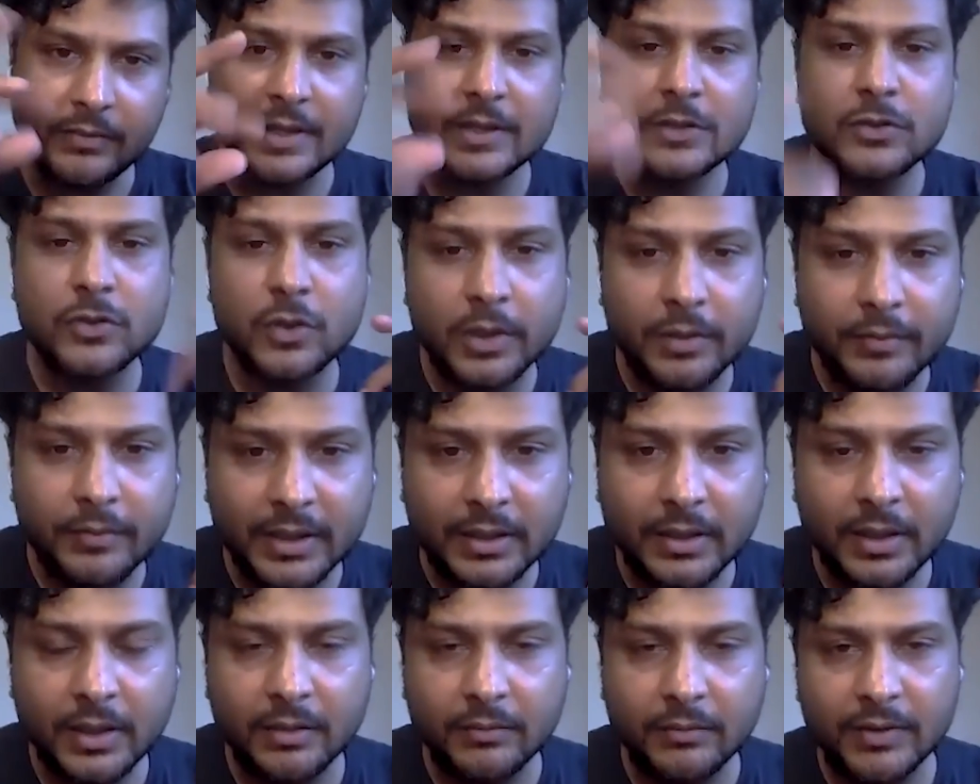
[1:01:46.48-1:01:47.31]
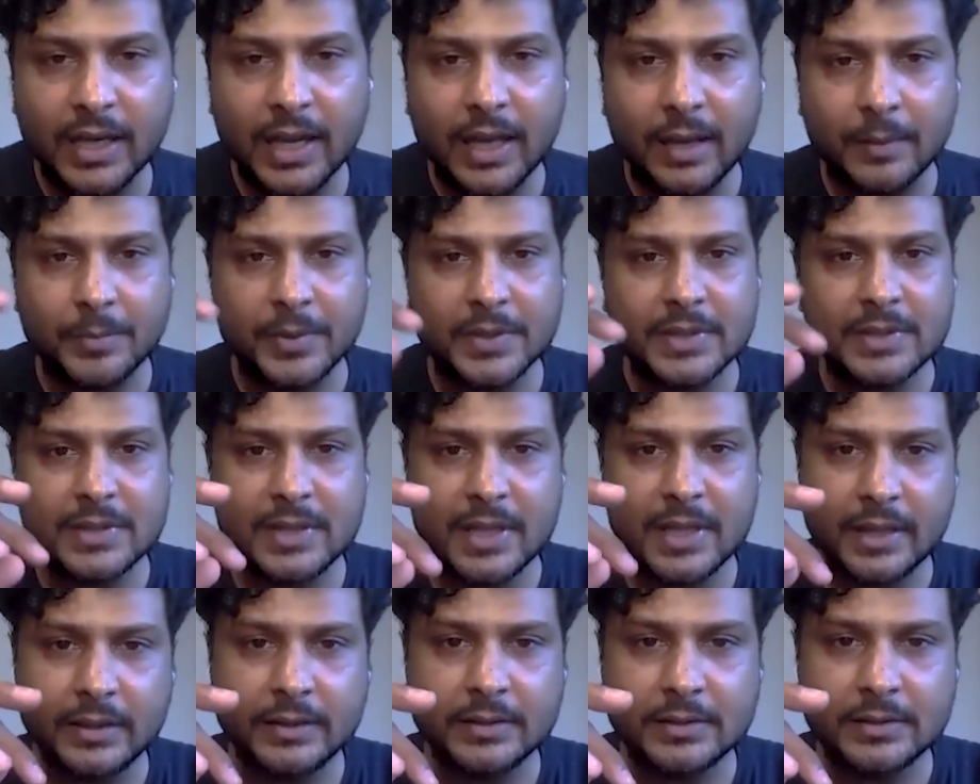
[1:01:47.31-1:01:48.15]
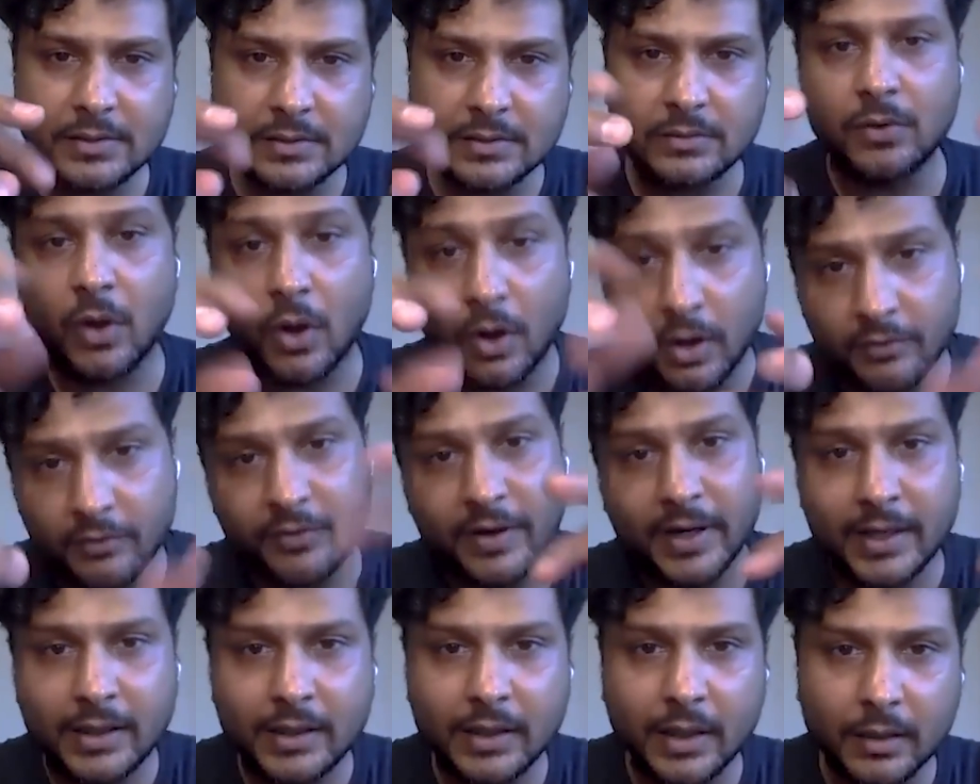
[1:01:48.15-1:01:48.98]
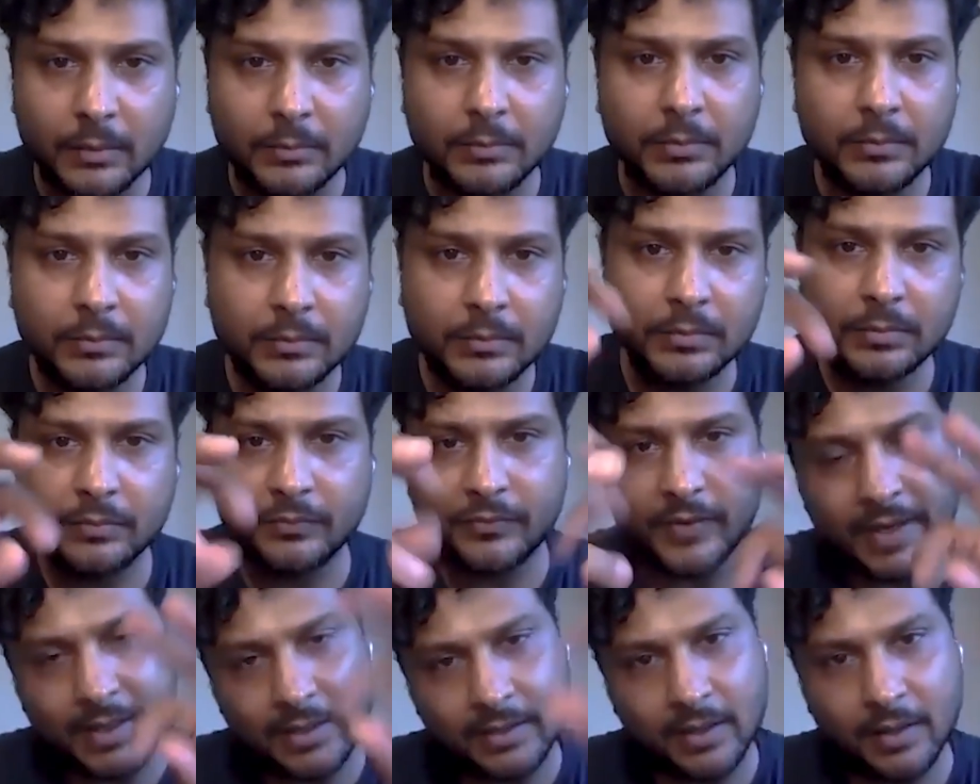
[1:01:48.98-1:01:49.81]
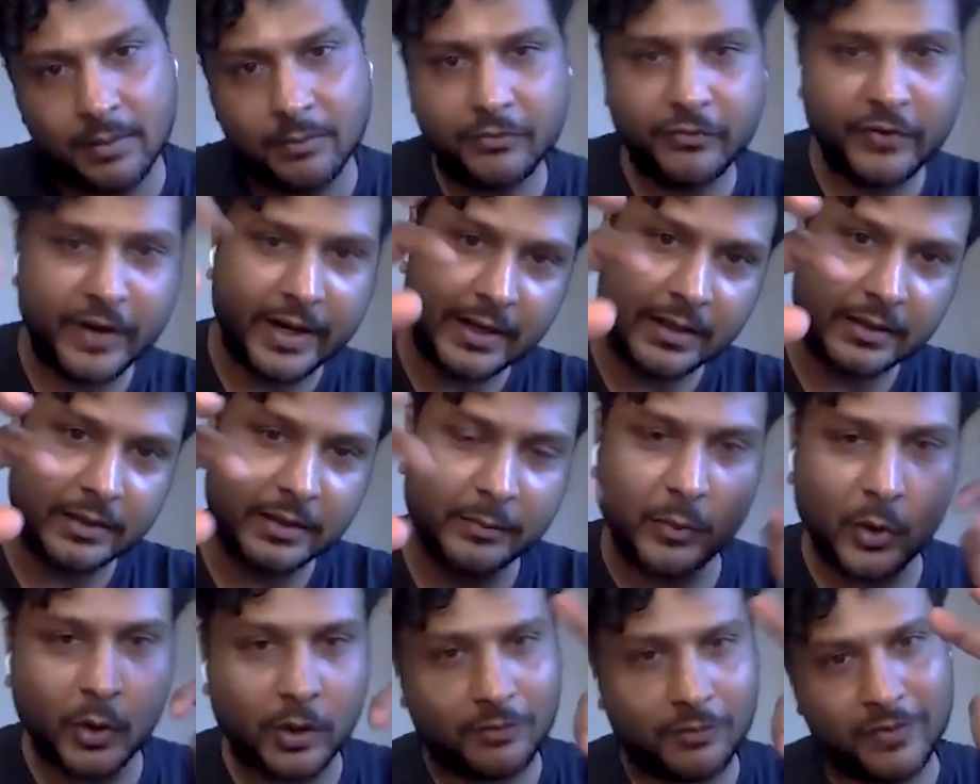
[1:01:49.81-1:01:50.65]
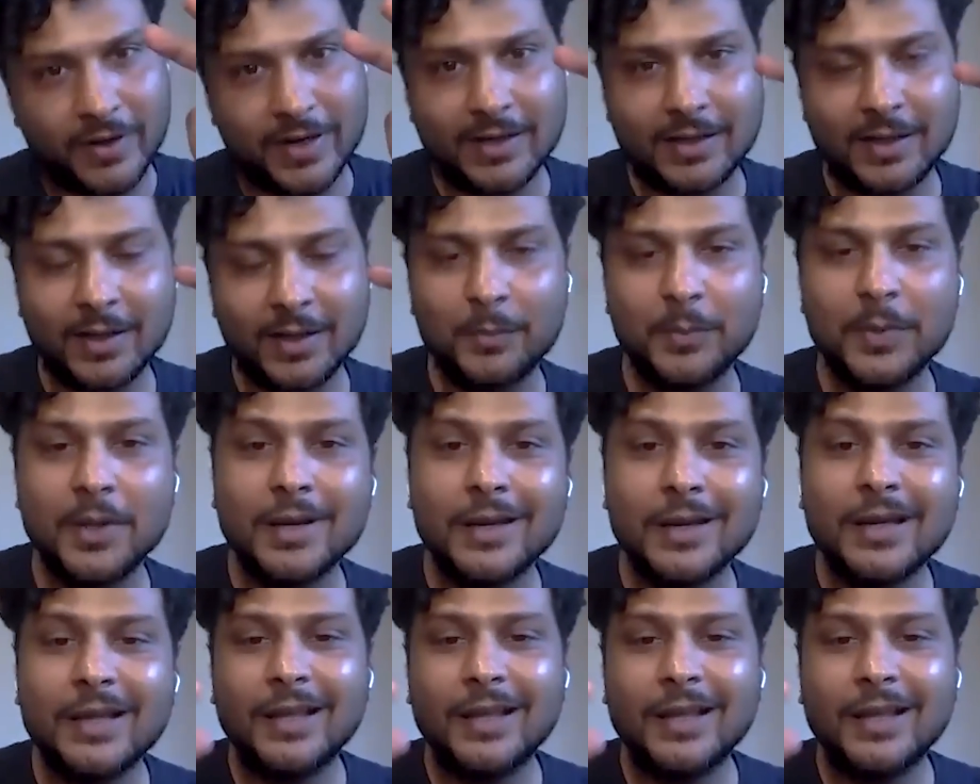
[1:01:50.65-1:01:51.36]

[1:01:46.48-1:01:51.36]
eventually when the reveal happens that it's not a fight club, yeah. fight club, fight club, not yeah. fight club.